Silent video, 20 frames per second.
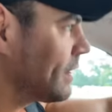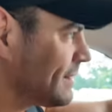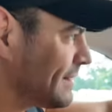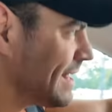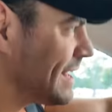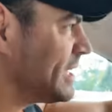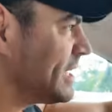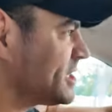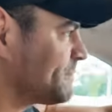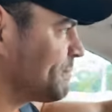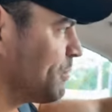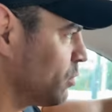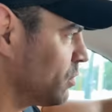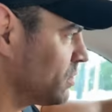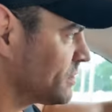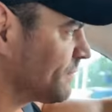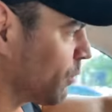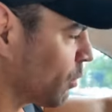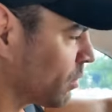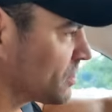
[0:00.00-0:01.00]

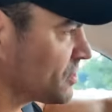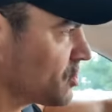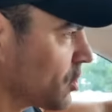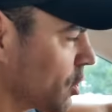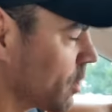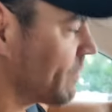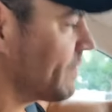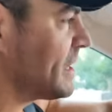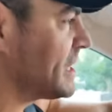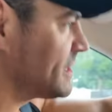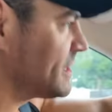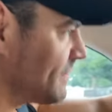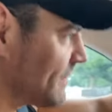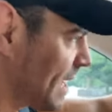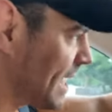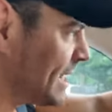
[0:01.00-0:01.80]
servings of